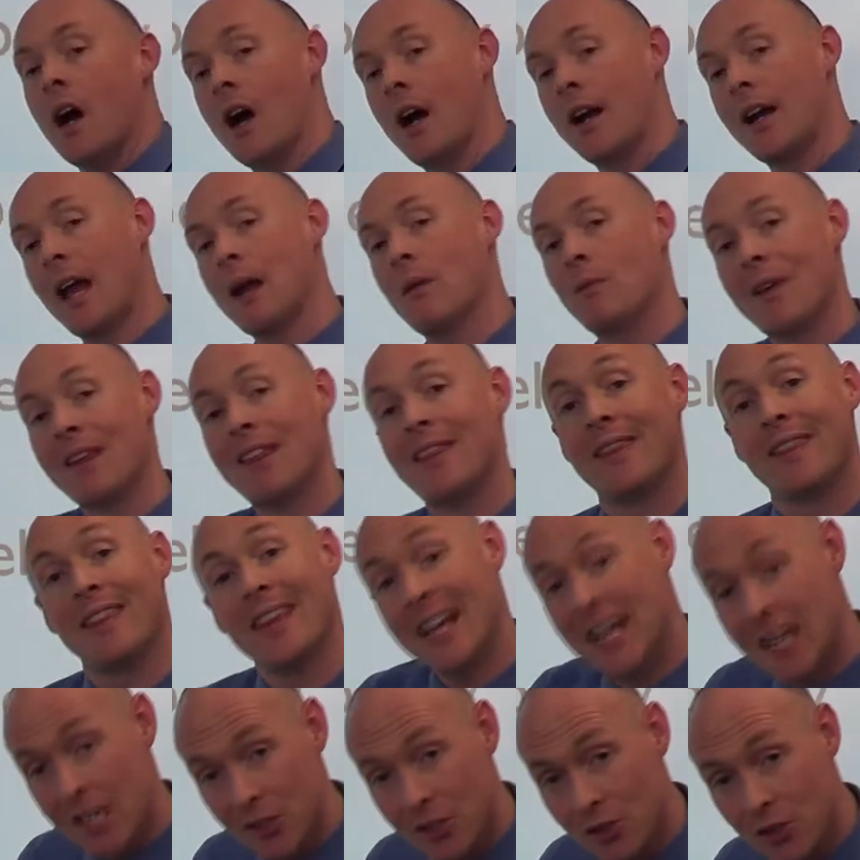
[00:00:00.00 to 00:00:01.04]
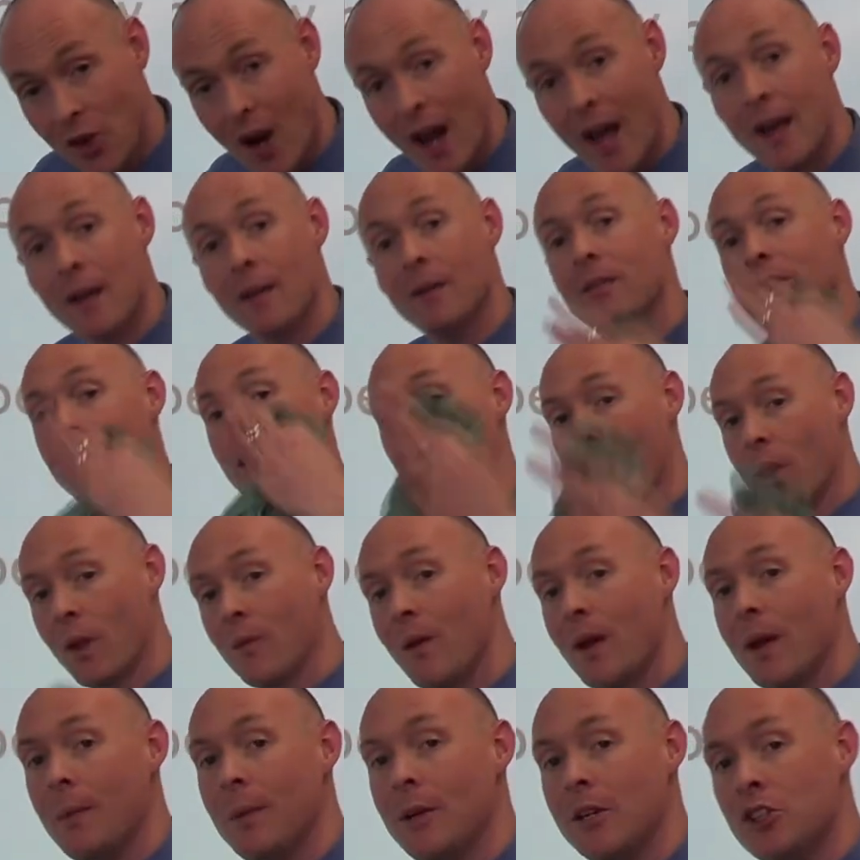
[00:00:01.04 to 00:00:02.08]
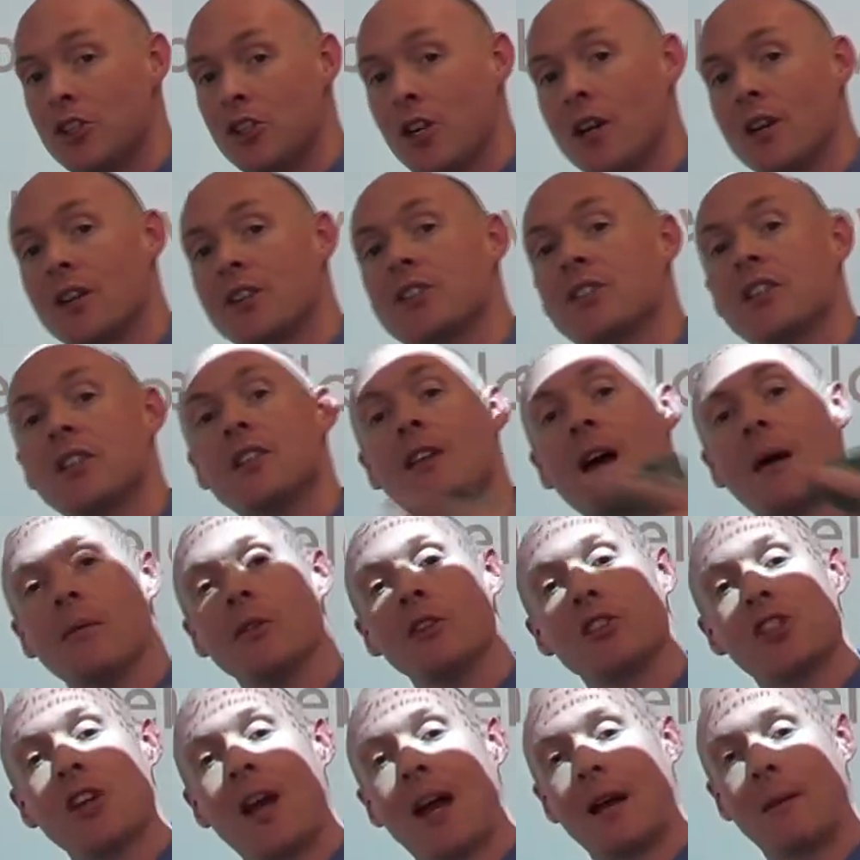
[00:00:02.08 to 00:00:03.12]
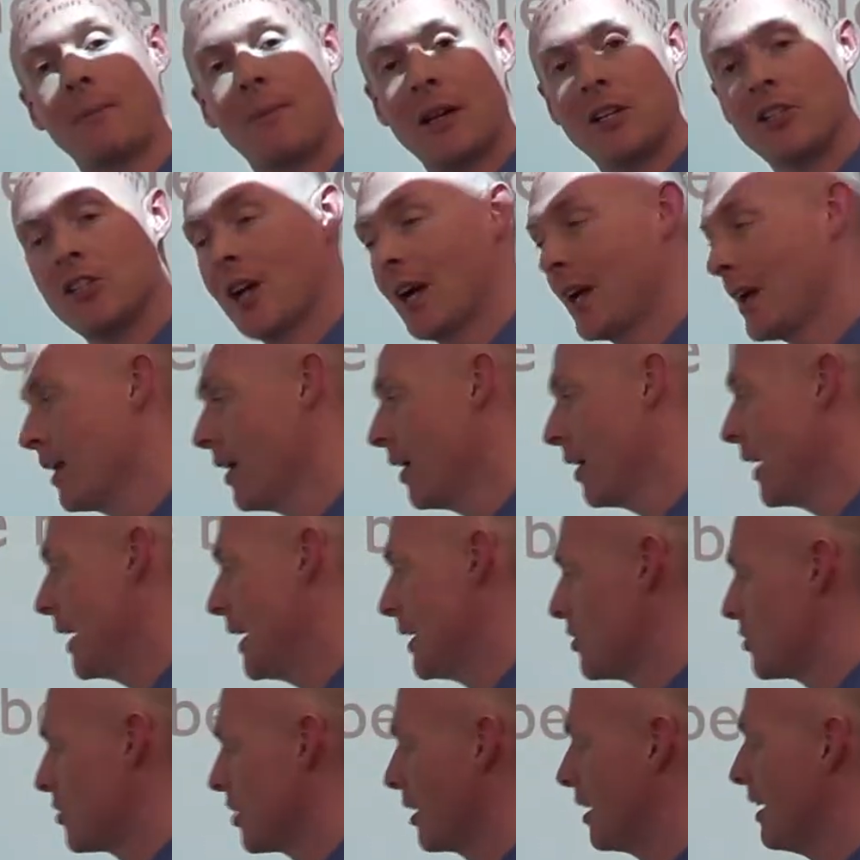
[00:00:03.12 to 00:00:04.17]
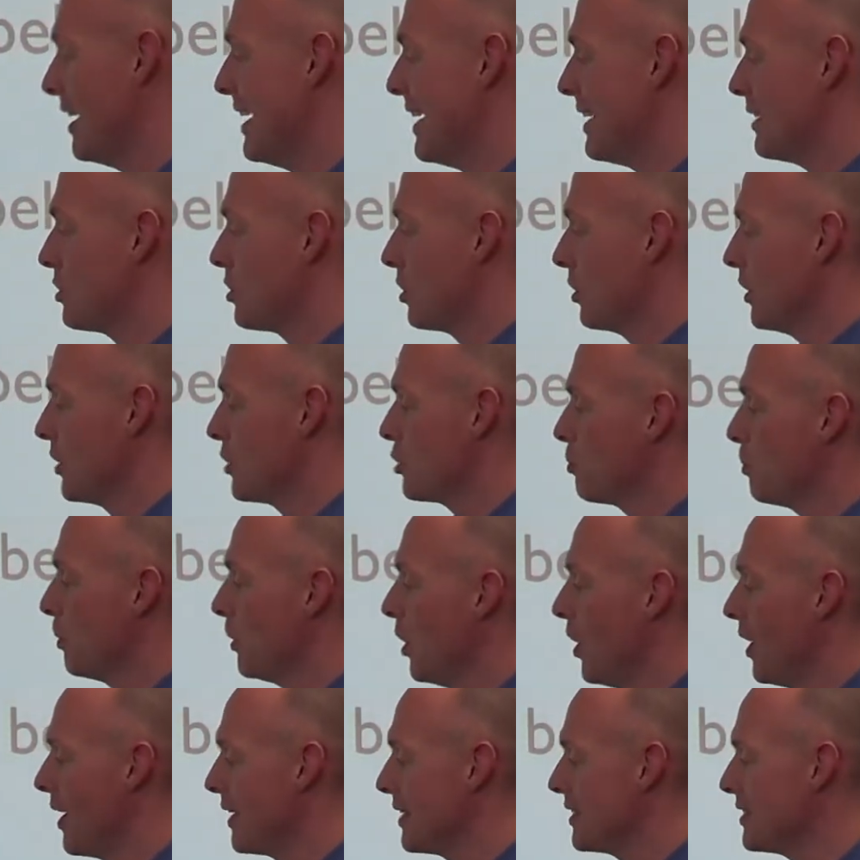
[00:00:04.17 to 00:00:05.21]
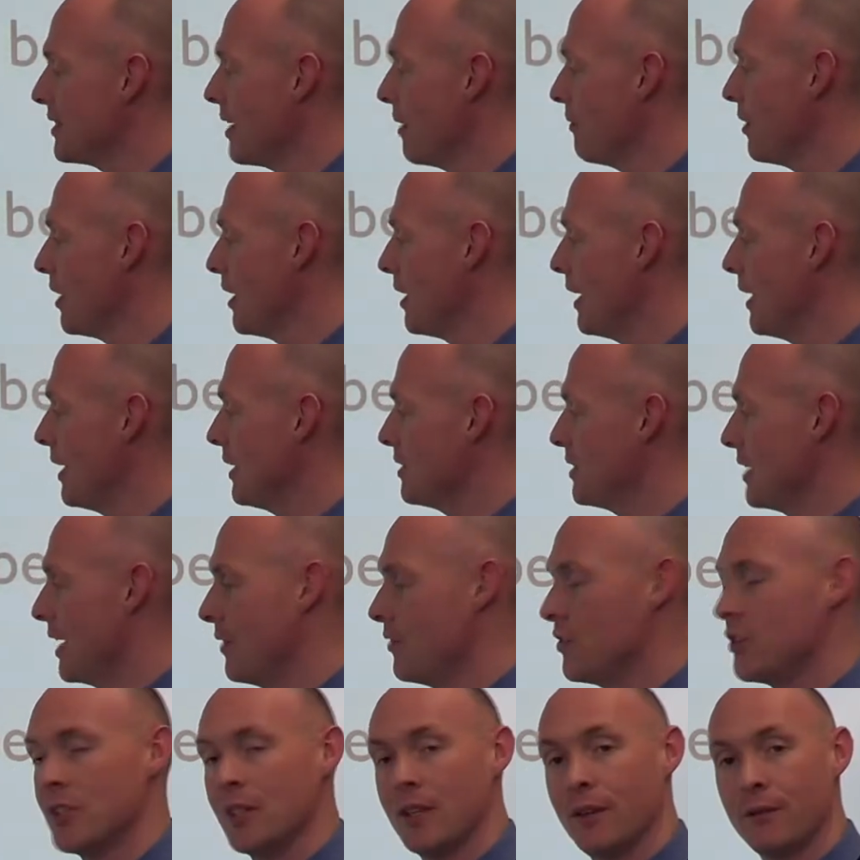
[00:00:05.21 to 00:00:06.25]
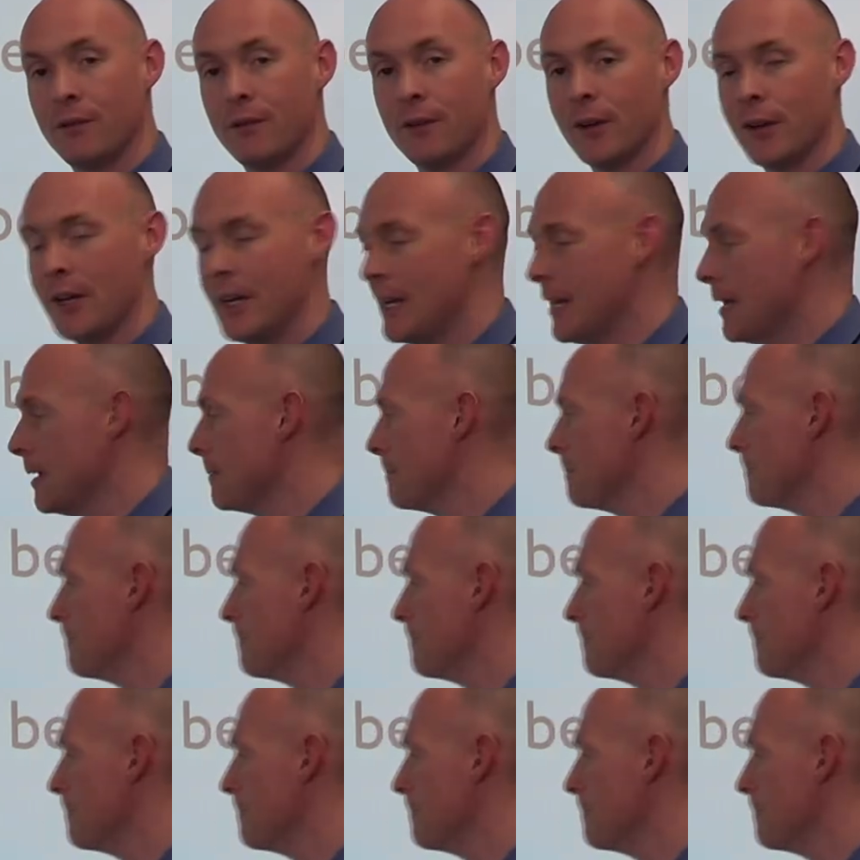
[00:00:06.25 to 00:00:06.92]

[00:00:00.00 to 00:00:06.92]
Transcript: Again, we think it's right. The only way to be sure is to double check by checking our answer. So let's plug 7 and 8 tenths in for E.